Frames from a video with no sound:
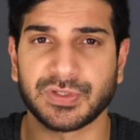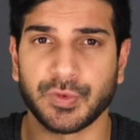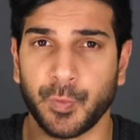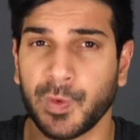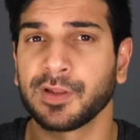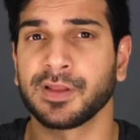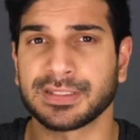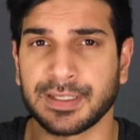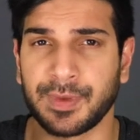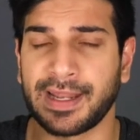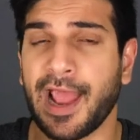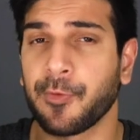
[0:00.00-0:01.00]
to
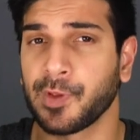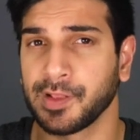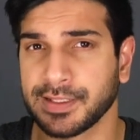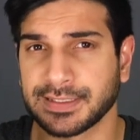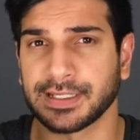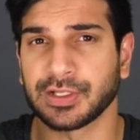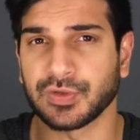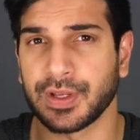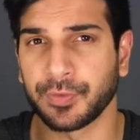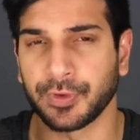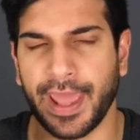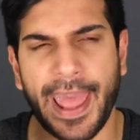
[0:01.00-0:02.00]
realism and how realistic a
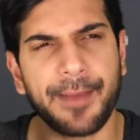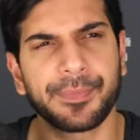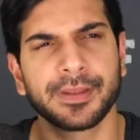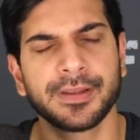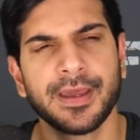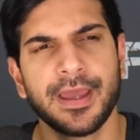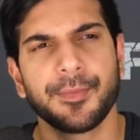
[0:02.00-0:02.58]
trade were to happen.